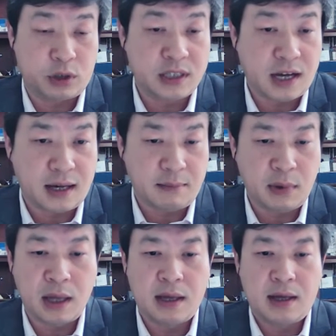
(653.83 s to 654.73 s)

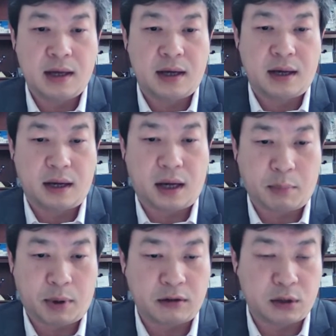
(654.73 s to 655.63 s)
time,
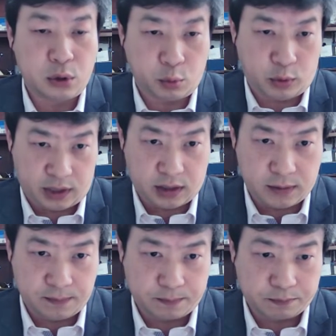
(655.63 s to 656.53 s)
about 2 weeks.